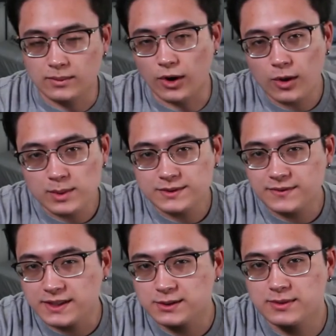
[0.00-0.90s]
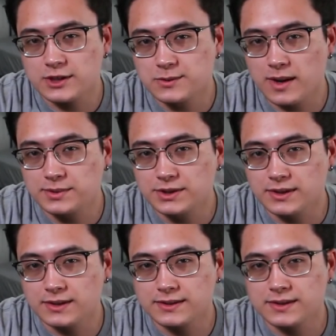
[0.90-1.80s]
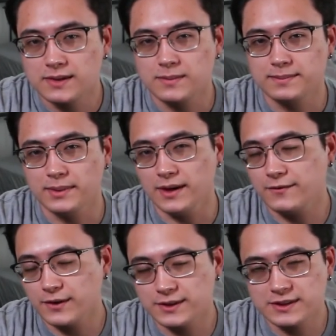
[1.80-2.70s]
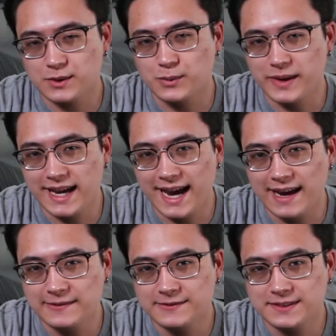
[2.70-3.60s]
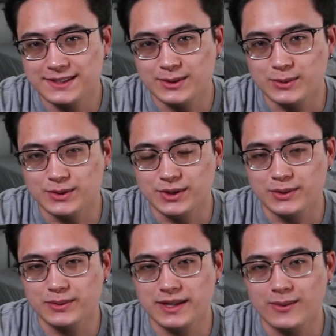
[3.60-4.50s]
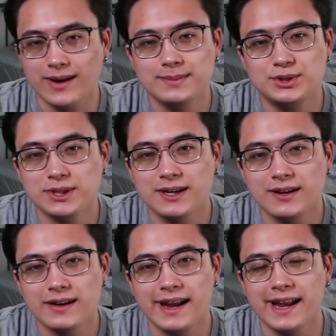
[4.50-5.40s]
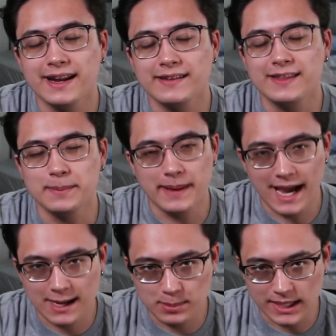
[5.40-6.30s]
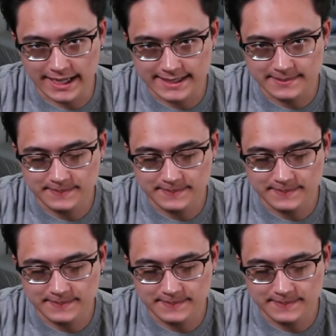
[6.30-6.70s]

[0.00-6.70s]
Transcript: We're almost finished with these web shooters, but first we have to do the web trigger and the back plate.